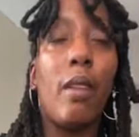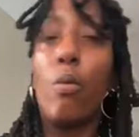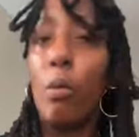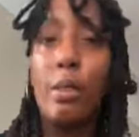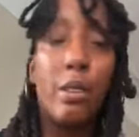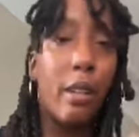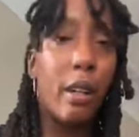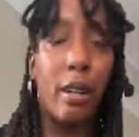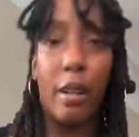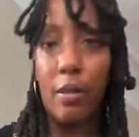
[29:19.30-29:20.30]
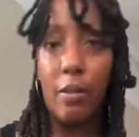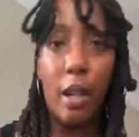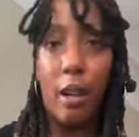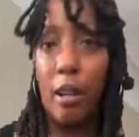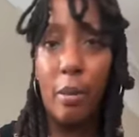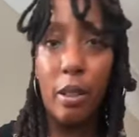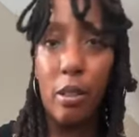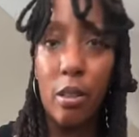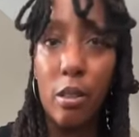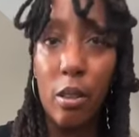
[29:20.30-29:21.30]
women to that kind of
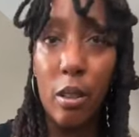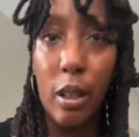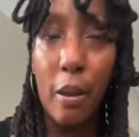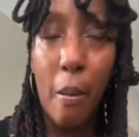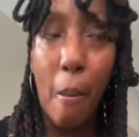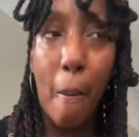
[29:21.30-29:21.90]
place, all right?